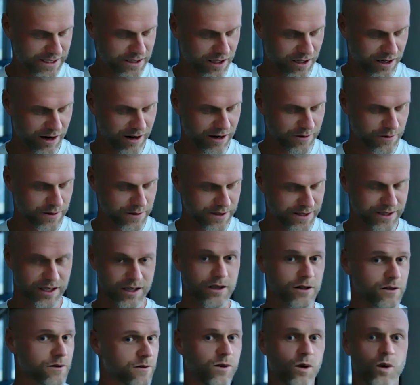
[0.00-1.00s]
diary with
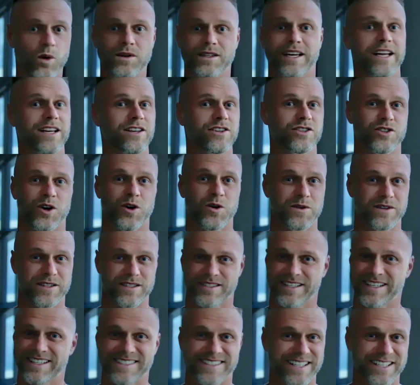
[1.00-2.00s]
14 shoulders,
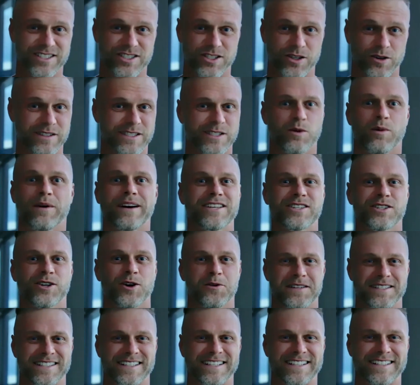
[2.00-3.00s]
16 shoulders, 20
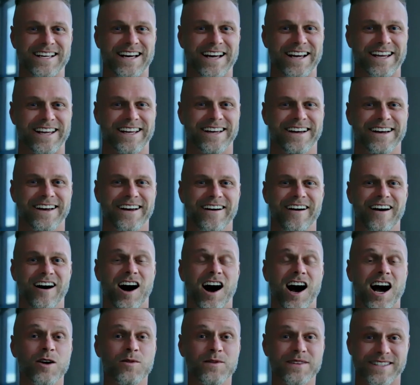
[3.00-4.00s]
shoulders in a day,
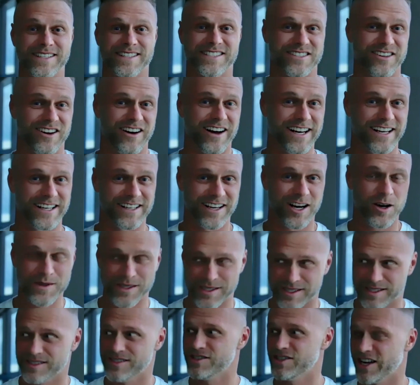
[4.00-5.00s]
I was excited. I
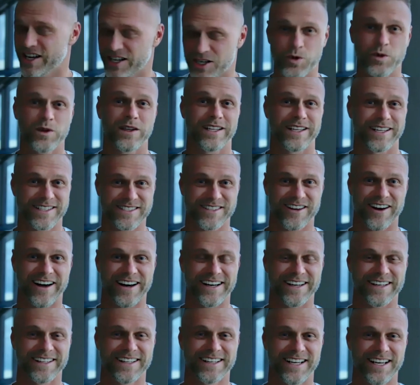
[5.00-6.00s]
was genuinely
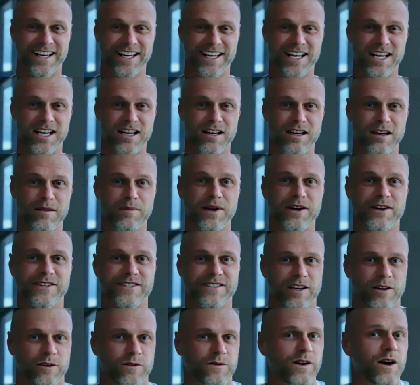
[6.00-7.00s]
excited because
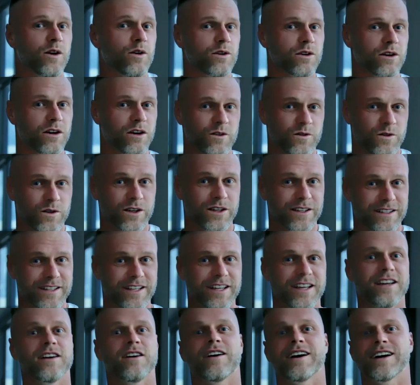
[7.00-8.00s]
I felt confident.
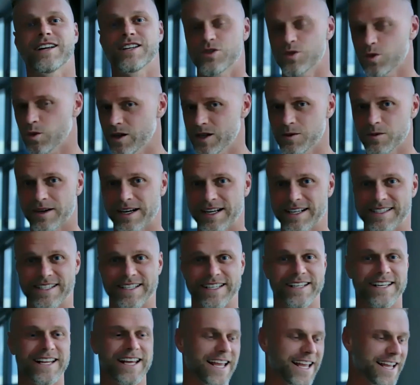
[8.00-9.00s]
I enjoyed what I
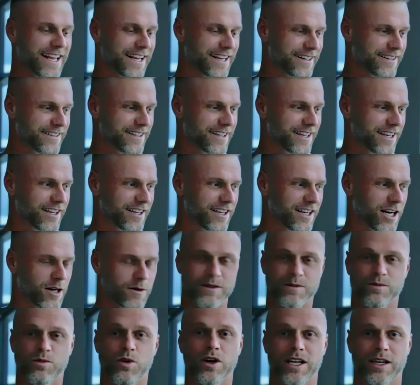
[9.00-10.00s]
did. And I
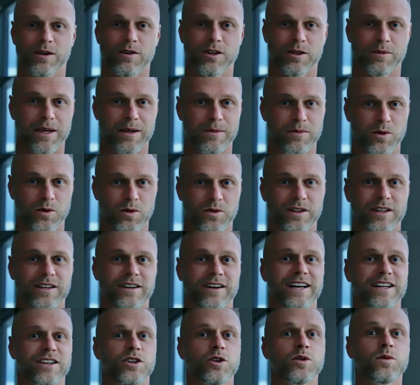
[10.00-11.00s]
was working with people that
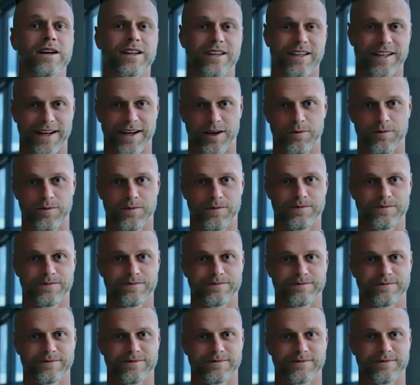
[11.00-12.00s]
I knew I could help.
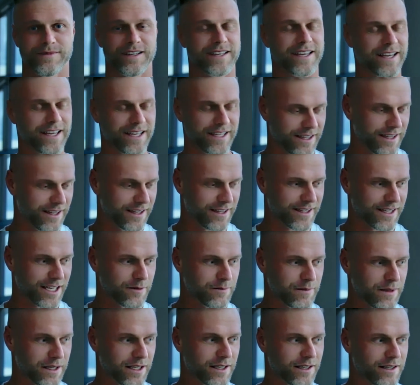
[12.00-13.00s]
Okay. It gave
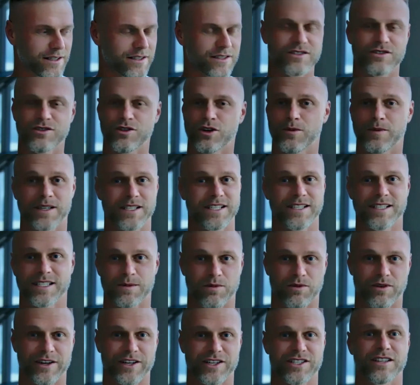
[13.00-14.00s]
me so much
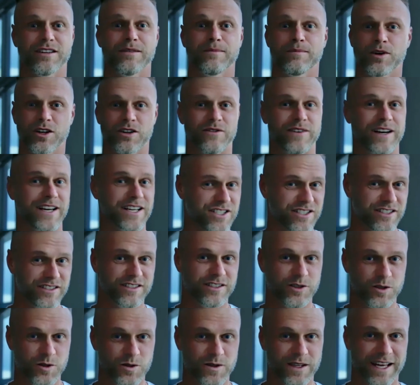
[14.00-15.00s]
inspiration and motivation
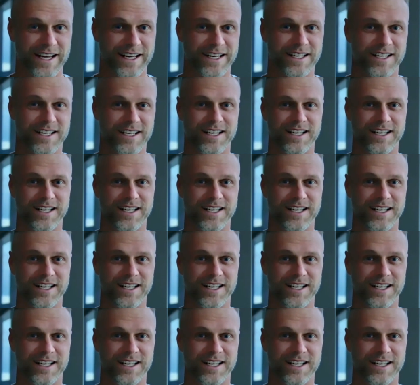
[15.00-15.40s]
to do that.